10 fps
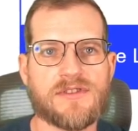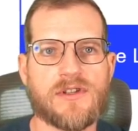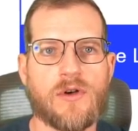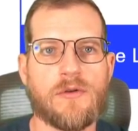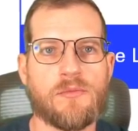
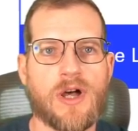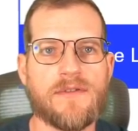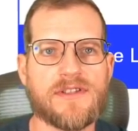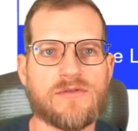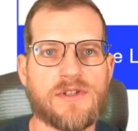So above
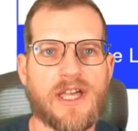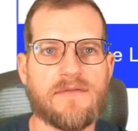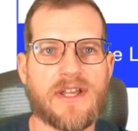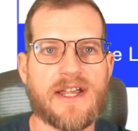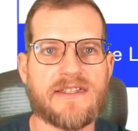us, we have
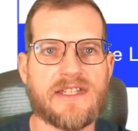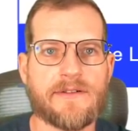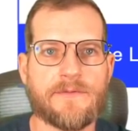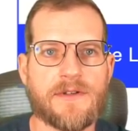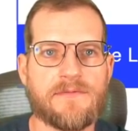
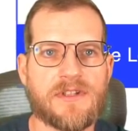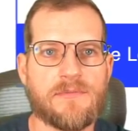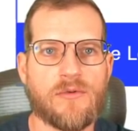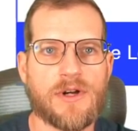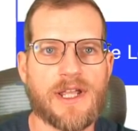
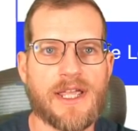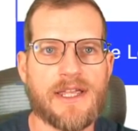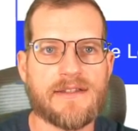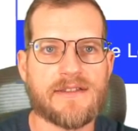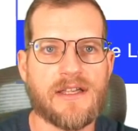
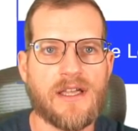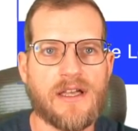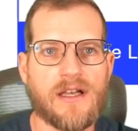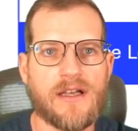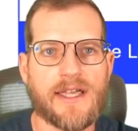1950.8,
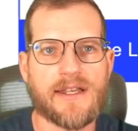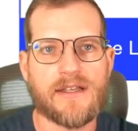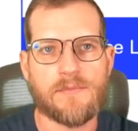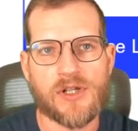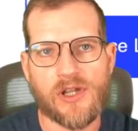
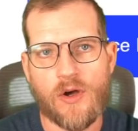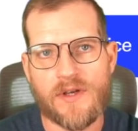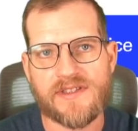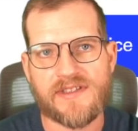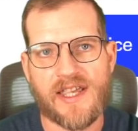and below
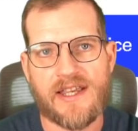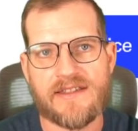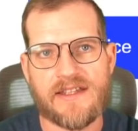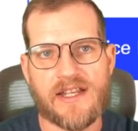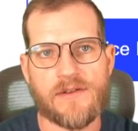us is
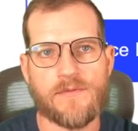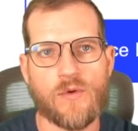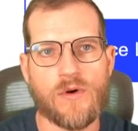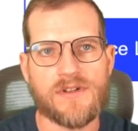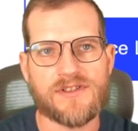
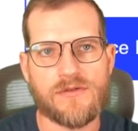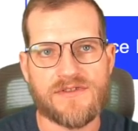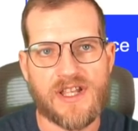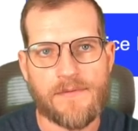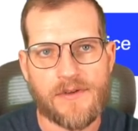1884. So
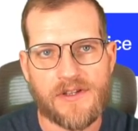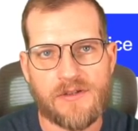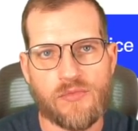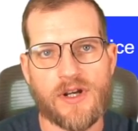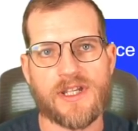definitely
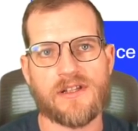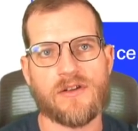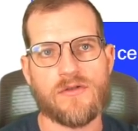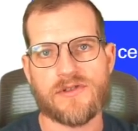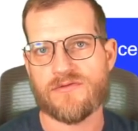breaking
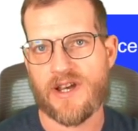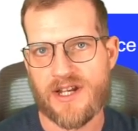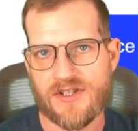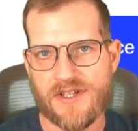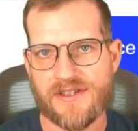those
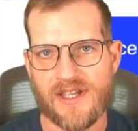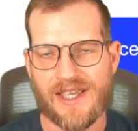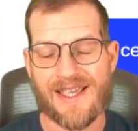ranges.